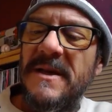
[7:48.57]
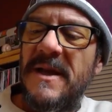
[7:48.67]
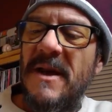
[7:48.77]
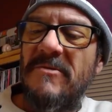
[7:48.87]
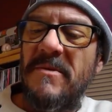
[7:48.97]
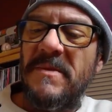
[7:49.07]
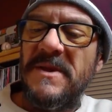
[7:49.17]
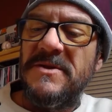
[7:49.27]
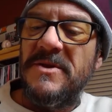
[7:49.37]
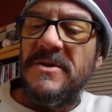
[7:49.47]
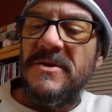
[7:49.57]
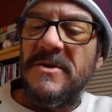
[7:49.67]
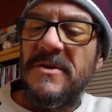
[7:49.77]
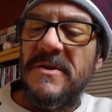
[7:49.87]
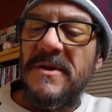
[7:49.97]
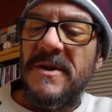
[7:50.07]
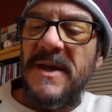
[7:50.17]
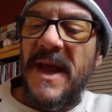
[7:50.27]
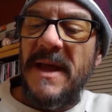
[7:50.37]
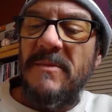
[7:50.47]
Cal Ripken Jr.
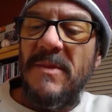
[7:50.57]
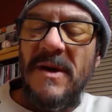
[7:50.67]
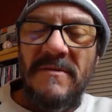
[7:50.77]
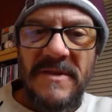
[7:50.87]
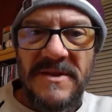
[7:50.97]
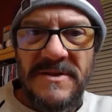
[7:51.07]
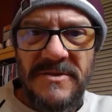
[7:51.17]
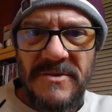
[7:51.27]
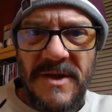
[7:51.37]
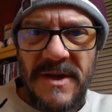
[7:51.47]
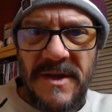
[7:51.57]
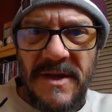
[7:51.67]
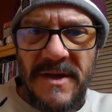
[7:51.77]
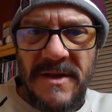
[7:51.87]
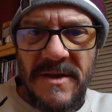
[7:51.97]
game of the streak,